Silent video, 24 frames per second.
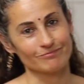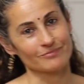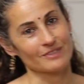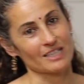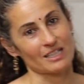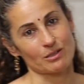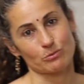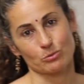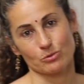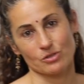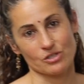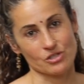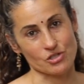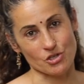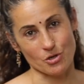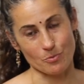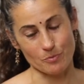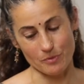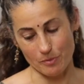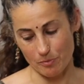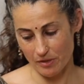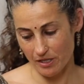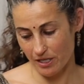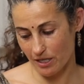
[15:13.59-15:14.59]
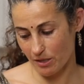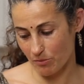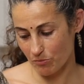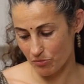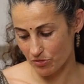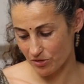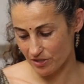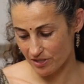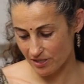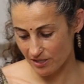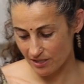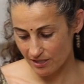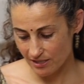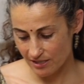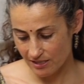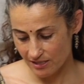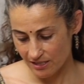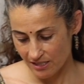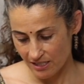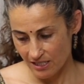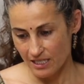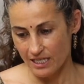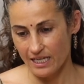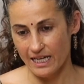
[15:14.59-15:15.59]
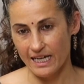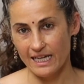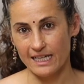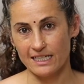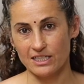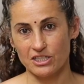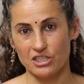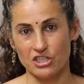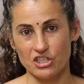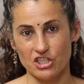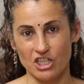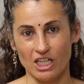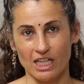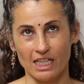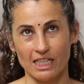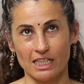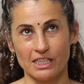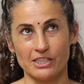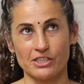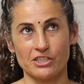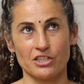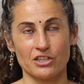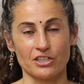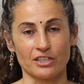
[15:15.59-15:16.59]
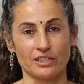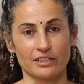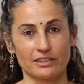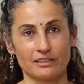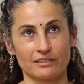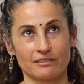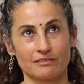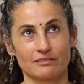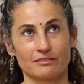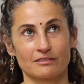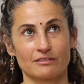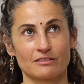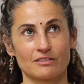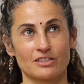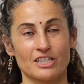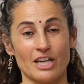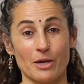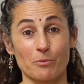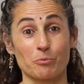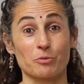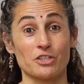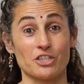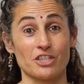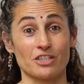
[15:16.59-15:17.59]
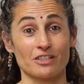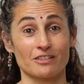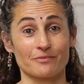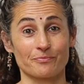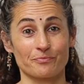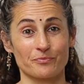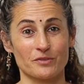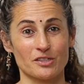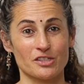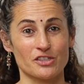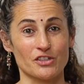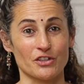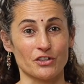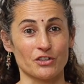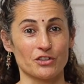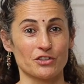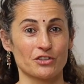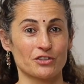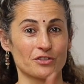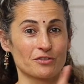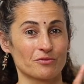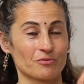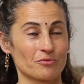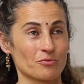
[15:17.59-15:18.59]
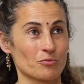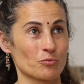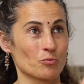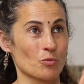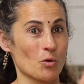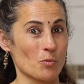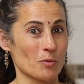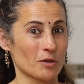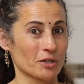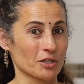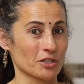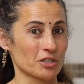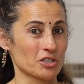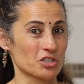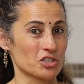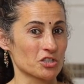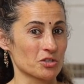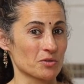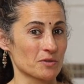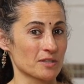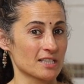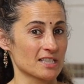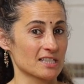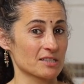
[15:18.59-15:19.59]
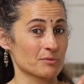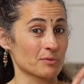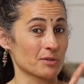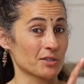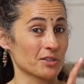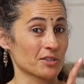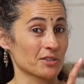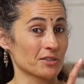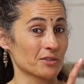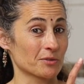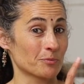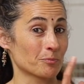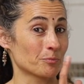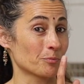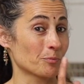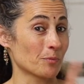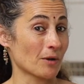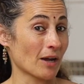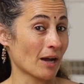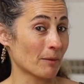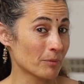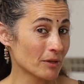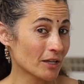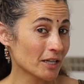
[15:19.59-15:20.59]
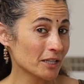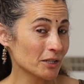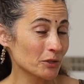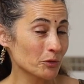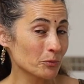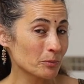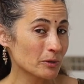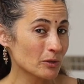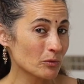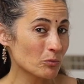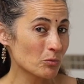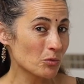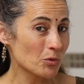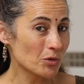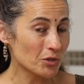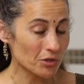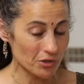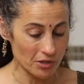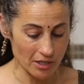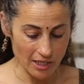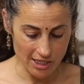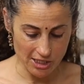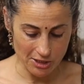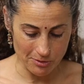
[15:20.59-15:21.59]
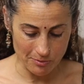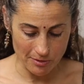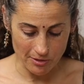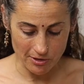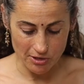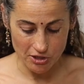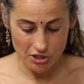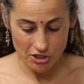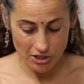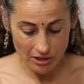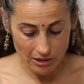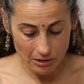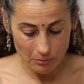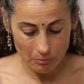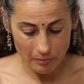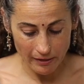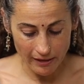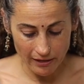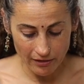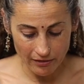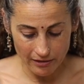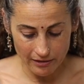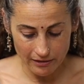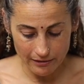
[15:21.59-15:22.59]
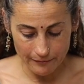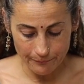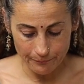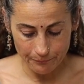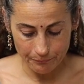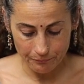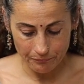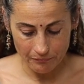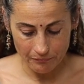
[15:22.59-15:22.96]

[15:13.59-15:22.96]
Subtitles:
That will stop the browning process. And to change the temperature. So what we're going to do is we're going to apply a little bit of water and Kashmiri chilli powder.